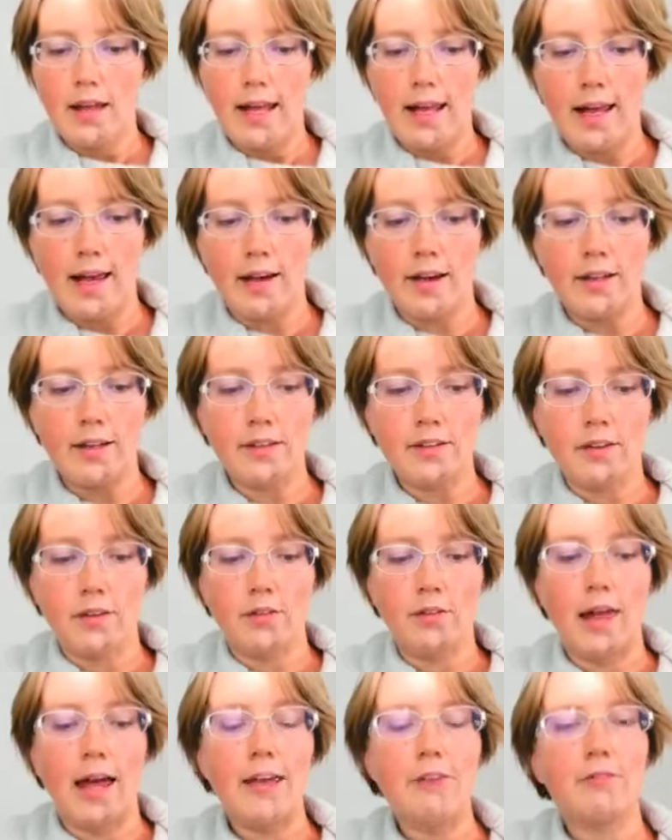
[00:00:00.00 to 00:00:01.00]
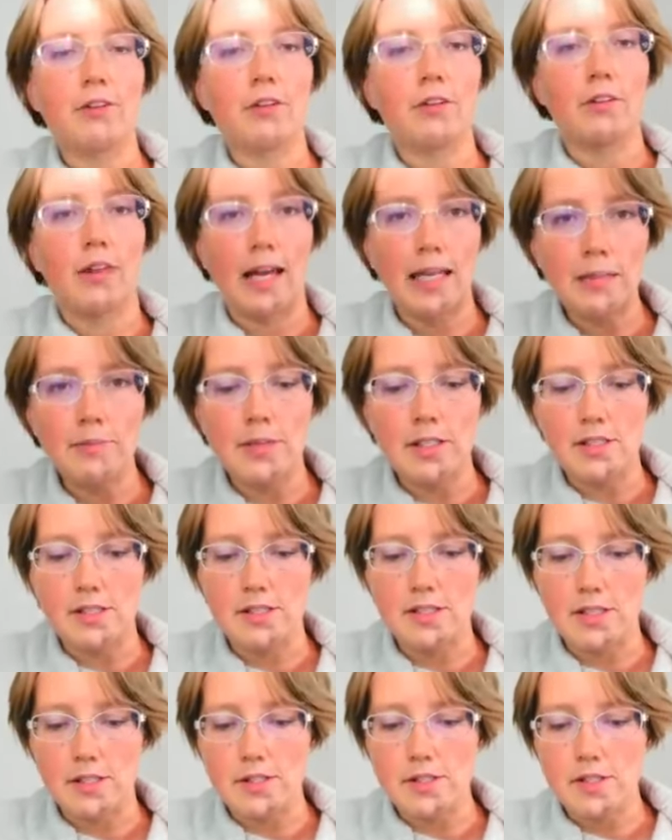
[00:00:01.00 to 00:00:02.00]
and life alignment
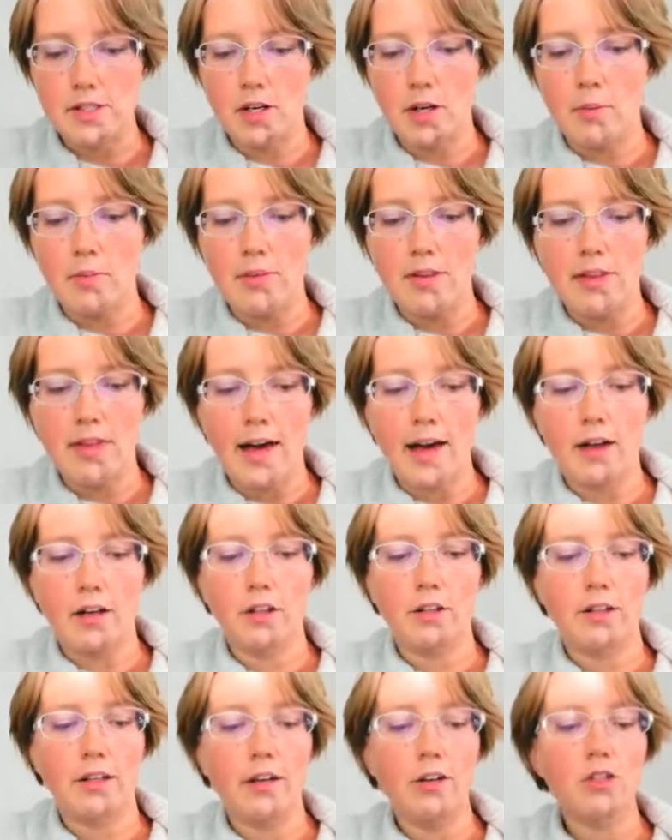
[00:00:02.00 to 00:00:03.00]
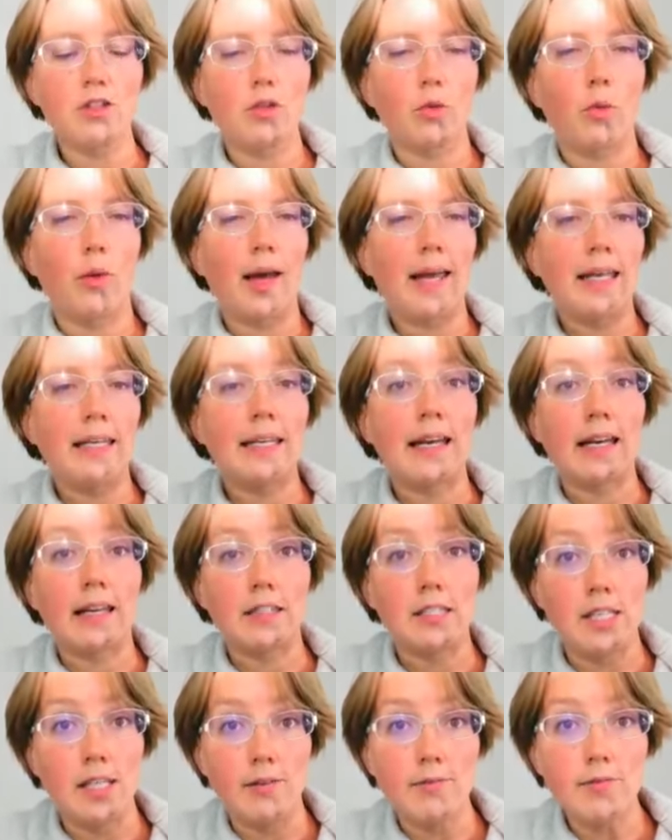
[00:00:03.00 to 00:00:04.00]
system that clears away
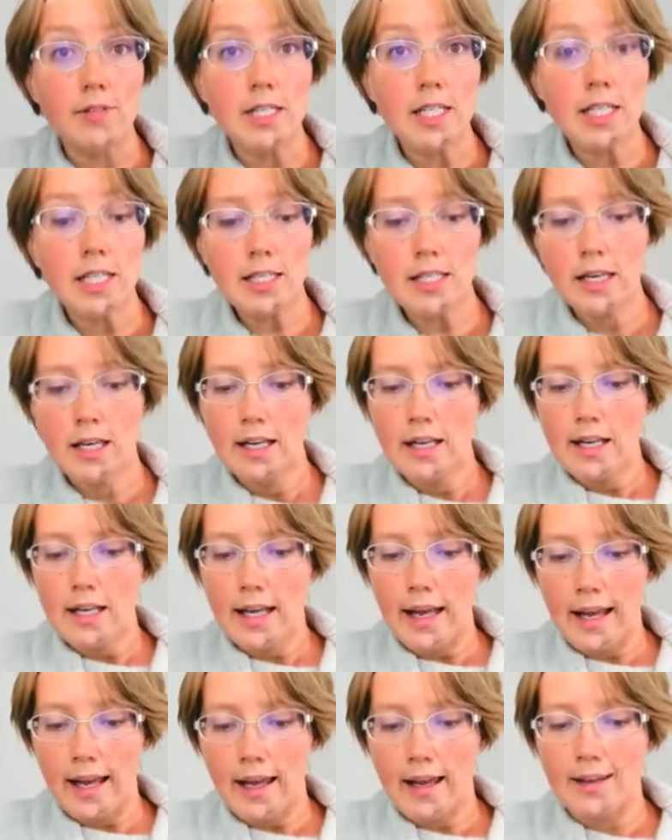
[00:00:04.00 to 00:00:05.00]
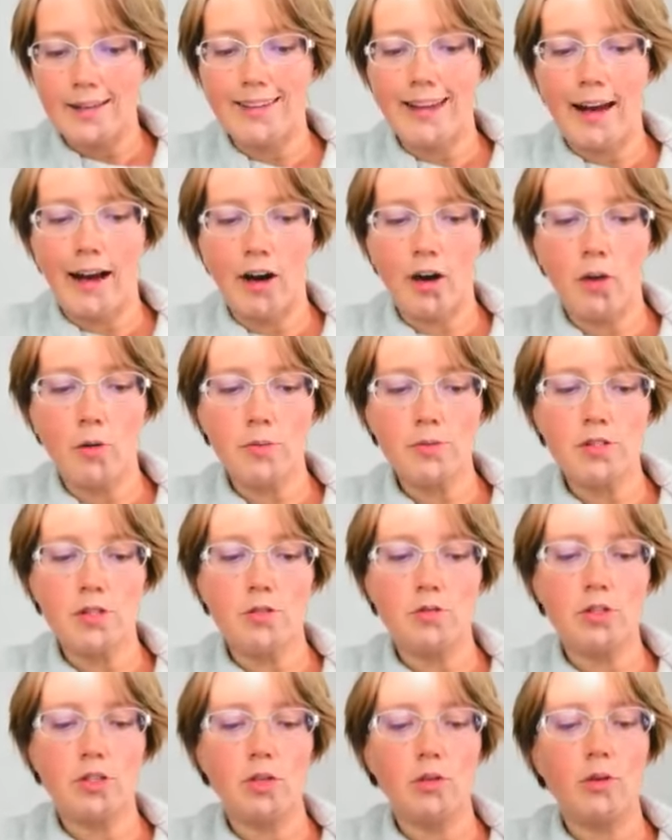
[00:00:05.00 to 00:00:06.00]
negativity and helps
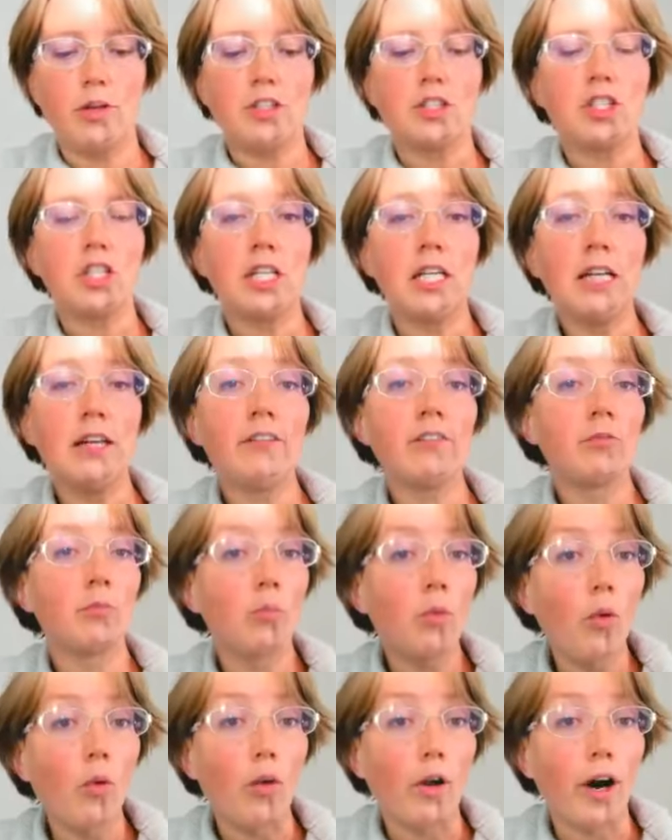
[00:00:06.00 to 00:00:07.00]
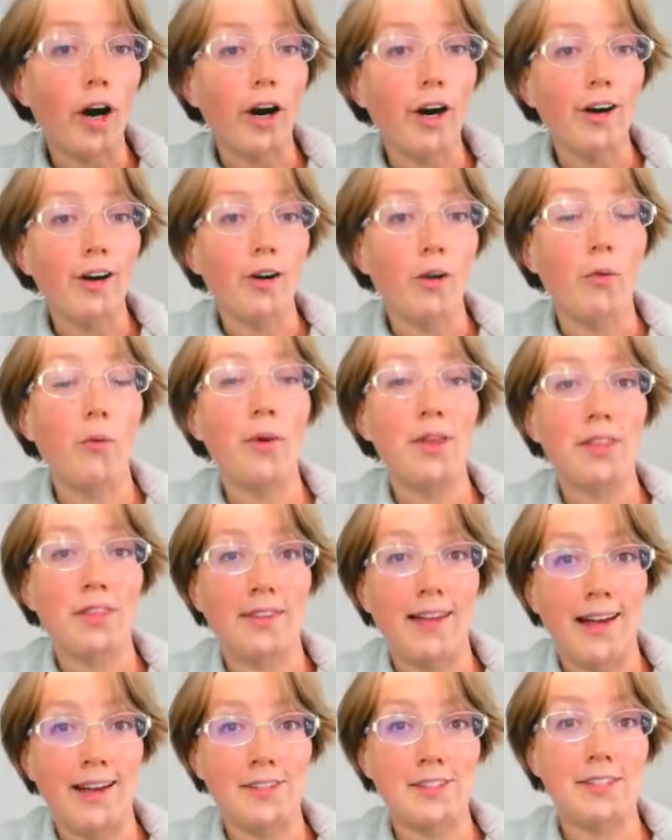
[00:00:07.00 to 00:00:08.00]
you to achieve more with
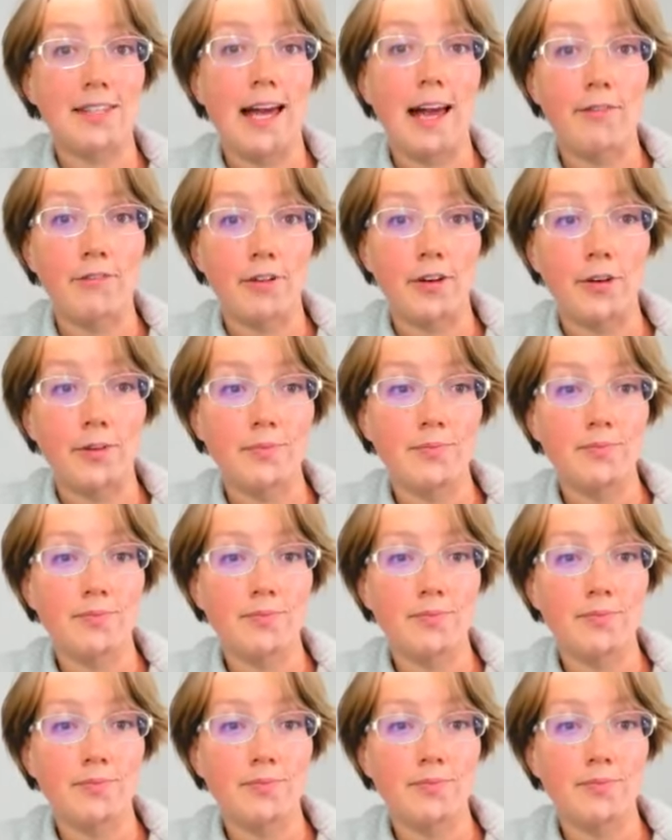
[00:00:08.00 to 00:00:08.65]
less effort.